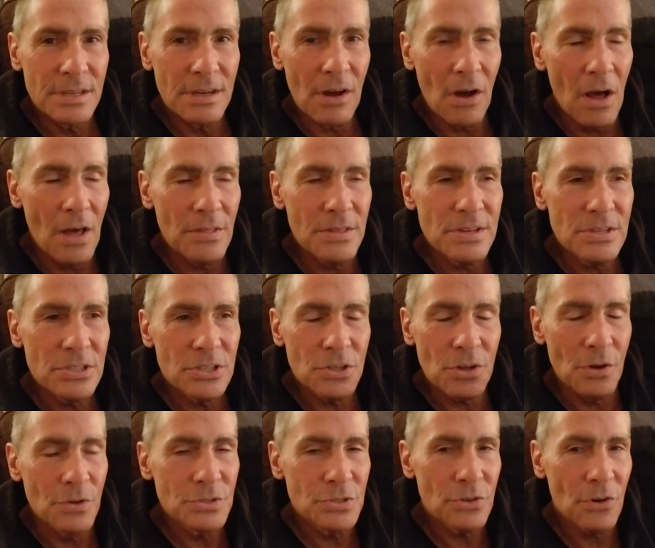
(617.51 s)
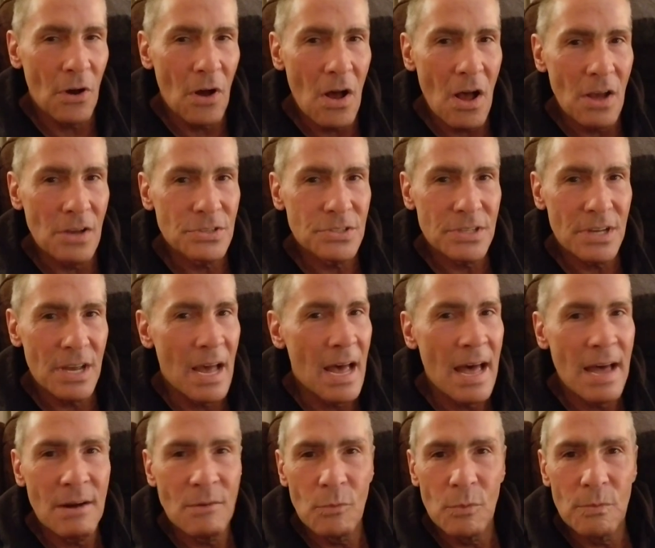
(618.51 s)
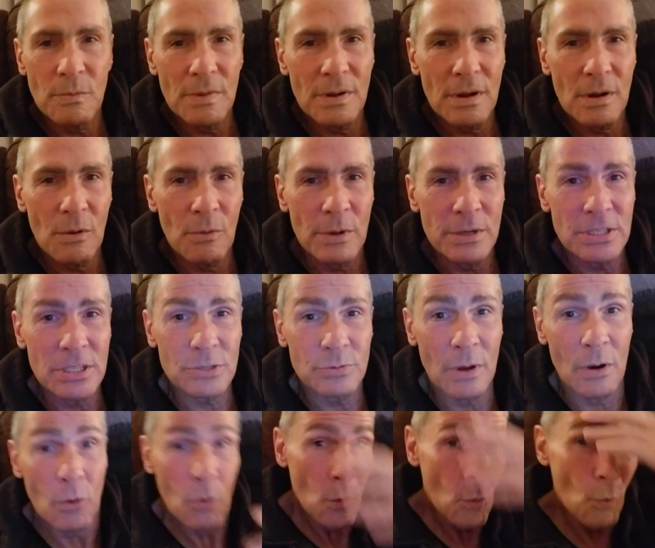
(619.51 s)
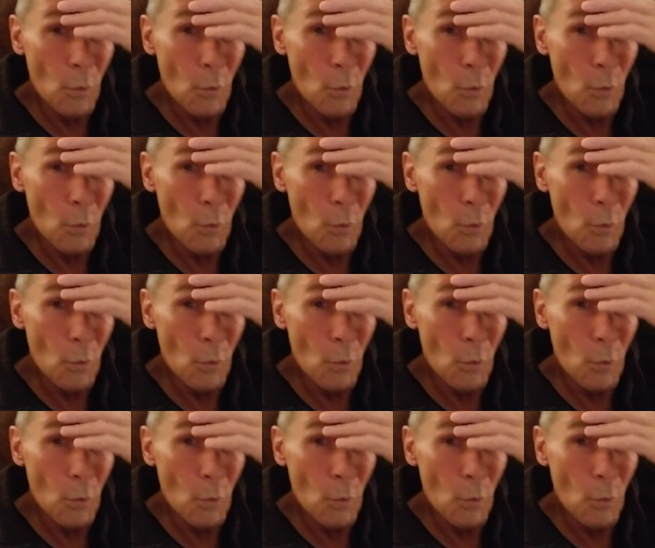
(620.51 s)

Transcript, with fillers: all these close calls, and we just went,